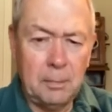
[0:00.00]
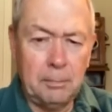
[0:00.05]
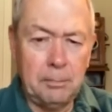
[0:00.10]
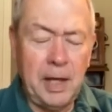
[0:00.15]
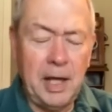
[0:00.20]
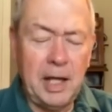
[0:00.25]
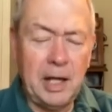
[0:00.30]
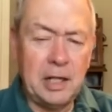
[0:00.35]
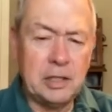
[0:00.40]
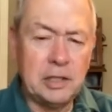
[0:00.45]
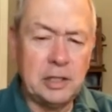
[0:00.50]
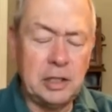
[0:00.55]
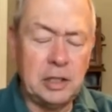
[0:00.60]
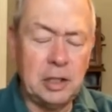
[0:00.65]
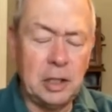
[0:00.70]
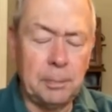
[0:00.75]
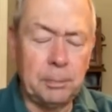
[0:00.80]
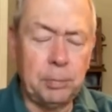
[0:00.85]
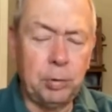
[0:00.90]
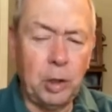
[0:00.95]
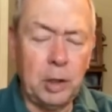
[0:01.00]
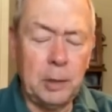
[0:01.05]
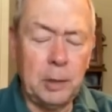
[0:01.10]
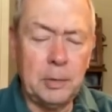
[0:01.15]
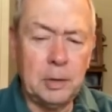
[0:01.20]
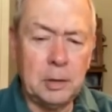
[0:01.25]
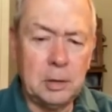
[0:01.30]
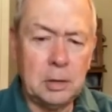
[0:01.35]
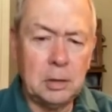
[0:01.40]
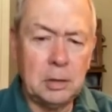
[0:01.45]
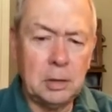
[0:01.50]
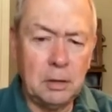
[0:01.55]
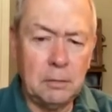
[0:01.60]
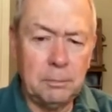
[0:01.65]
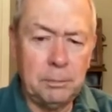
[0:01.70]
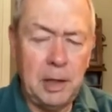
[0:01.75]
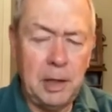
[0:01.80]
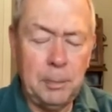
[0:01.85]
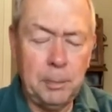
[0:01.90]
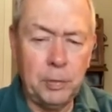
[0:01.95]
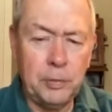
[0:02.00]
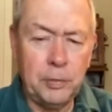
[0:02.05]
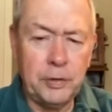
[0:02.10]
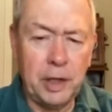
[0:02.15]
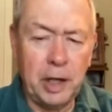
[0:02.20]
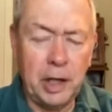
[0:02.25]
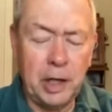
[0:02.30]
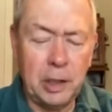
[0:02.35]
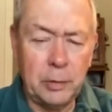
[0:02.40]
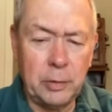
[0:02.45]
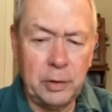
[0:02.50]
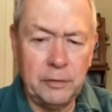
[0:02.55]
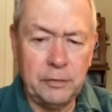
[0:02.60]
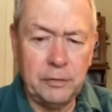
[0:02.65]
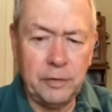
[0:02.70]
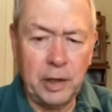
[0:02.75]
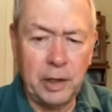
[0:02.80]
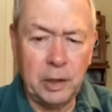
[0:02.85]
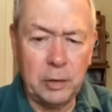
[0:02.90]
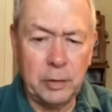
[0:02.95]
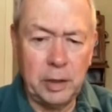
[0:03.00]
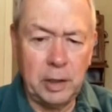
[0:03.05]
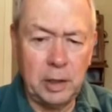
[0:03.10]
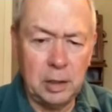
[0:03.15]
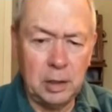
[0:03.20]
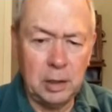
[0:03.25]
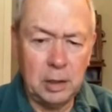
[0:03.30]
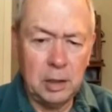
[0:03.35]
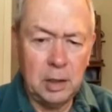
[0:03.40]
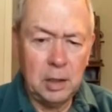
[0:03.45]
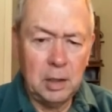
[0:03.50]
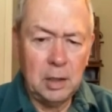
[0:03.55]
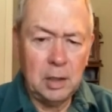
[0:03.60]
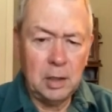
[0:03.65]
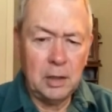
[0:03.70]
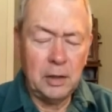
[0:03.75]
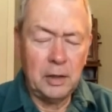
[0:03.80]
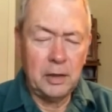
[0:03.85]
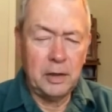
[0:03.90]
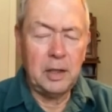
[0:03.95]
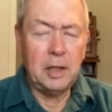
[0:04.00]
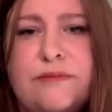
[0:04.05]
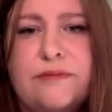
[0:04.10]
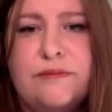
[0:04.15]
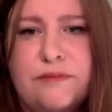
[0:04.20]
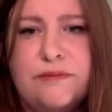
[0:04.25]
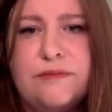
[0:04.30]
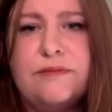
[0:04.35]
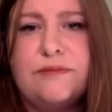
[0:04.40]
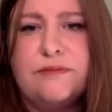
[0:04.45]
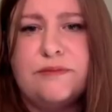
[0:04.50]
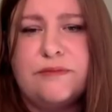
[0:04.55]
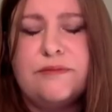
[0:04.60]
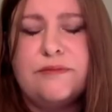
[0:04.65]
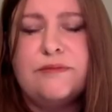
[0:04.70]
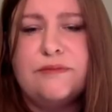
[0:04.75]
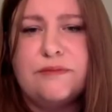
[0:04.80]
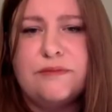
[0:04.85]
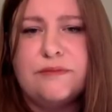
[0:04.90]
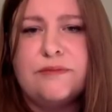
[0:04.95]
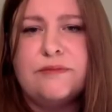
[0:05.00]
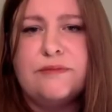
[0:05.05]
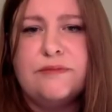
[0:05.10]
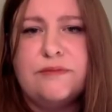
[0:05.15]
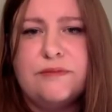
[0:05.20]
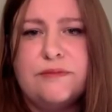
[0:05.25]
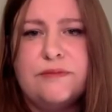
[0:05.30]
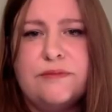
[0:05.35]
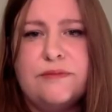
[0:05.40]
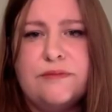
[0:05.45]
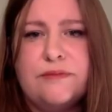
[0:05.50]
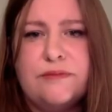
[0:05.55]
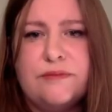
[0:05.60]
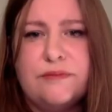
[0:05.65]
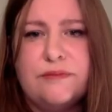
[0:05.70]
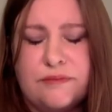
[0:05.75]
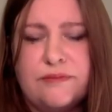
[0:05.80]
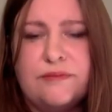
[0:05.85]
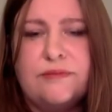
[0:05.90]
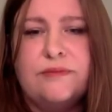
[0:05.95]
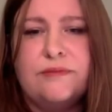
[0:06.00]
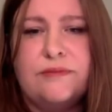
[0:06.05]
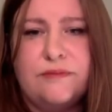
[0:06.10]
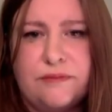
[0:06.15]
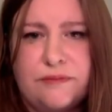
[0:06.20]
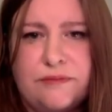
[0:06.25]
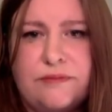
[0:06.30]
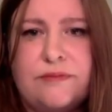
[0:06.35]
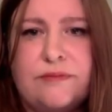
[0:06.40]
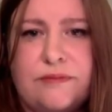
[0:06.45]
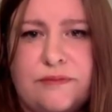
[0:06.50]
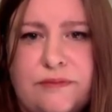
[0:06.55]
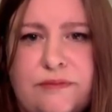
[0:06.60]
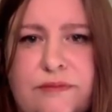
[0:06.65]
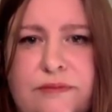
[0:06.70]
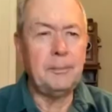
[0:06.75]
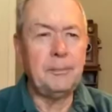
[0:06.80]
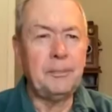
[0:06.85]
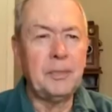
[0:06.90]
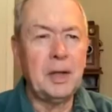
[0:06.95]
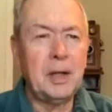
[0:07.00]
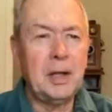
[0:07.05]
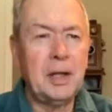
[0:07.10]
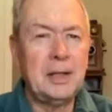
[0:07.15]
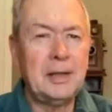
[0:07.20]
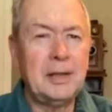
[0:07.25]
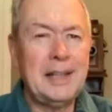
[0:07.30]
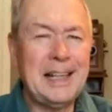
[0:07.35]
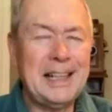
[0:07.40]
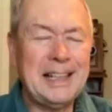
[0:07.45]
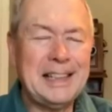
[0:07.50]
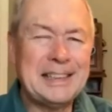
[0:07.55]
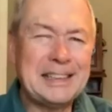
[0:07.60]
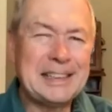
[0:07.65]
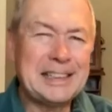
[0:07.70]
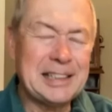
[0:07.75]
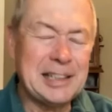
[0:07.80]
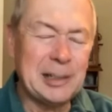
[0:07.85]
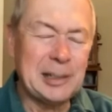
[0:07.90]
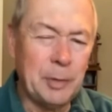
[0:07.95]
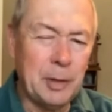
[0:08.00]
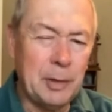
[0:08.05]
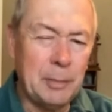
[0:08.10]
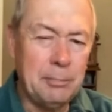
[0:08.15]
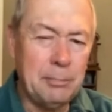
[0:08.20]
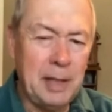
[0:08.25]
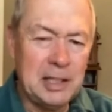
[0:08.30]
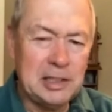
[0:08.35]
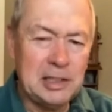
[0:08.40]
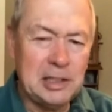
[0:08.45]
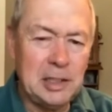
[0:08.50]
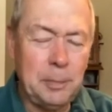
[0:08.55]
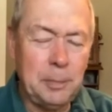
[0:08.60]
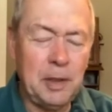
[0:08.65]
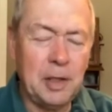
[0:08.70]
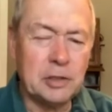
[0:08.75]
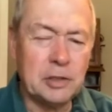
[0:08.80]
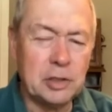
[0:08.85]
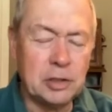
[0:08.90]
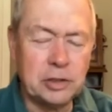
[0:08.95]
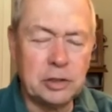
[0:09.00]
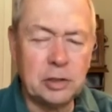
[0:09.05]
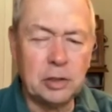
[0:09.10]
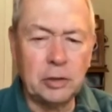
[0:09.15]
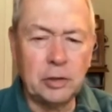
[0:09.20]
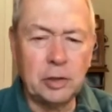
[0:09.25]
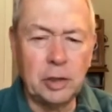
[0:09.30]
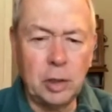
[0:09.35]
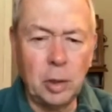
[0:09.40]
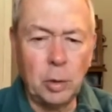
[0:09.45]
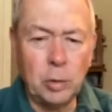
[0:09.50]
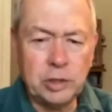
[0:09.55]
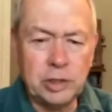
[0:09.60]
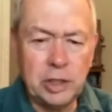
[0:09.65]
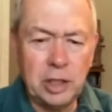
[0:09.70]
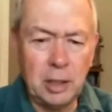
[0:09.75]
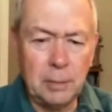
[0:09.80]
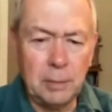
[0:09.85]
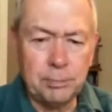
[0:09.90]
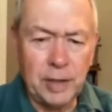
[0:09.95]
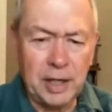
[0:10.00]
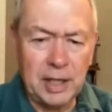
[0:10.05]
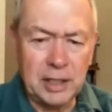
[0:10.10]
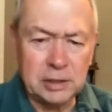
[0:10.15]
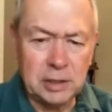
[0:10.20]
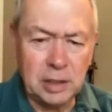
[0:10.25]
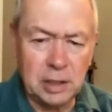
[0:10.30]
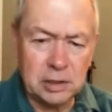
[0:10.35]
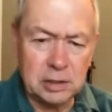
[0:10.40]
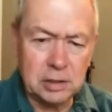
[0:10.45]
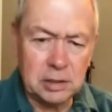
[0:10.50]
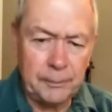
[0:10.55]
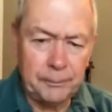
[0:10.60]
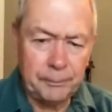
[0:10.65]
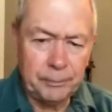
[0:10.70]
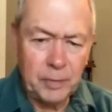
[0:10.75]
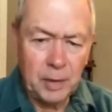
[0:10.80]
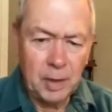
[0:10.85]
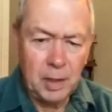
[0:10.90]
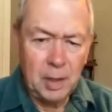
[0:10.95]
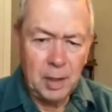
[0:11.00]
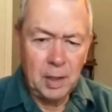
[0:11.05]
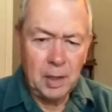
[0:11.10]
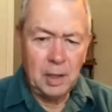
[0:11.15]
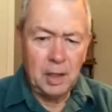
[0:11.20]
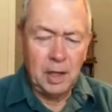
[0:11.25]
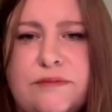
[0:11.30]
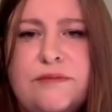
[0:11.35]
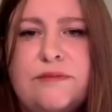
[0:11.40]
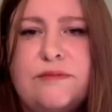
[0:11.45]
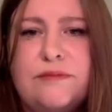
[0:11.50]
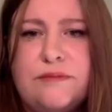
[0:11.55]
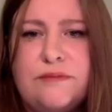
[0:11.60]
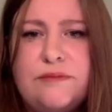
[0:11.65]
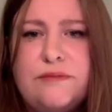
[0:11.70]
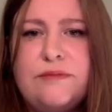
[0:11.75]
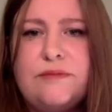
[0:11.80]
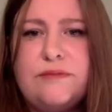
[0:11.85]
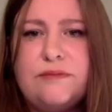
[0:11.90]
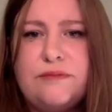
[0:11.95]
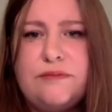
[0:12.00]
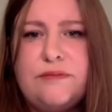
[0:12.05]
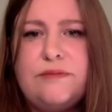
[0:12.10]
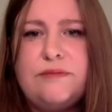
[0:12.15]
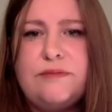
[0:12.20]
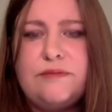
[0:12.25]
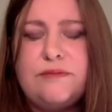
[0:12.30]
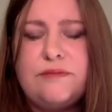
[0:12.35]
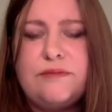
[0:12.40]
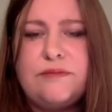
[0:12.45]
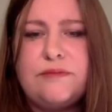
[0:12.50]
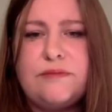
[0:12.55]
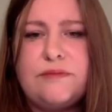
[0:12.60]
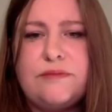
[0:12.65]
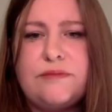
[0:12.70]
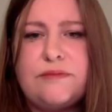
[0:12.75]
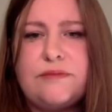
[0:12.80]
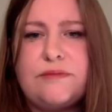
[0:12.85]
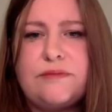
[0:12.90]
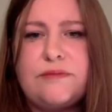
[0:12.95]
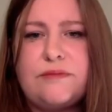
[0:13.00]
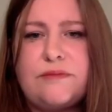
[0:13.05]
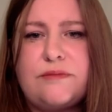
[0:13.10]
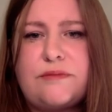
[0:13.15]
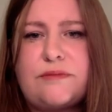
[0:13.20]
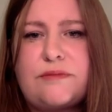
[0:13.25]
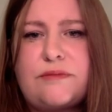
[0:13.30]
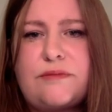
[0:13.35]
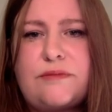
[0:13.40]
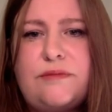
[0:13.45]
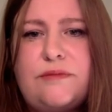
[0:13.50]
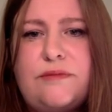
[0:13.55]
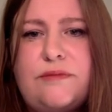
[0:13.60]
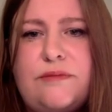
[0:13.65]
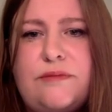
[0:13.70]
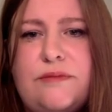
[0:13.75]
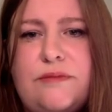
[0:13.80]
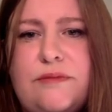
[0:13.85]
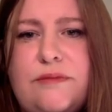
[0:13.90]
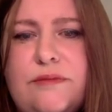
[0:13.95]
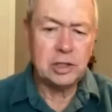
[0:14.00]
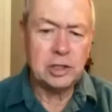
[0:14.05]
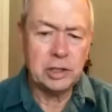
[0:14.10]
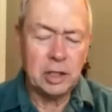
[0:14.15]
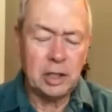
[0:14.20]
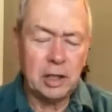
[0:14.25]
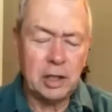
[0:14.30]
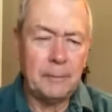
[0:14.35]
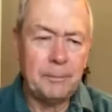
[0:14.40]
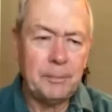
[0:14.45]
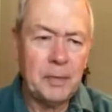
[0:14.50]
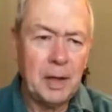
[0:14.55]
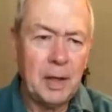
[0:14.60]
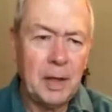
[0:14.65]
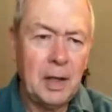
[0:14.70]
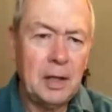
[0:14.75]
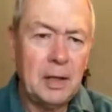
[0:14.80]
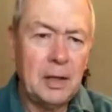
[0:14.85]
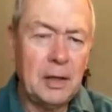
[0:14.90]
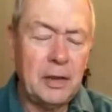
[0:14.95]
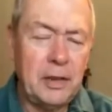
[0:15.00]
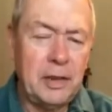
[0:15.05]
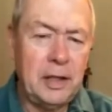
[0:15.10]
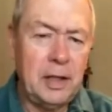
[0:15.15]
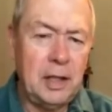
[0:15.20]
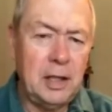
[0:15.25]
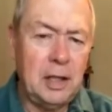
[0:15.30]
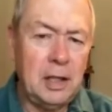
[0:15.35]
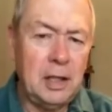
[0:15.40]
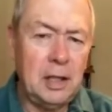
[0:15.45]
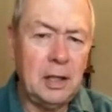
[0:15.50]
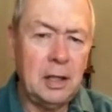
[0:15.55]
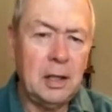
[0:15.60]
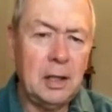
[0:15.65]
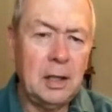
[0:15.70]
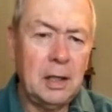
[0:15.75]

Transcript: Managing the deployment of people, the hiring, firing, the training of people. But again, that gets somewhat messy because there's still a negotiated process. And if you talk about that negotiation, the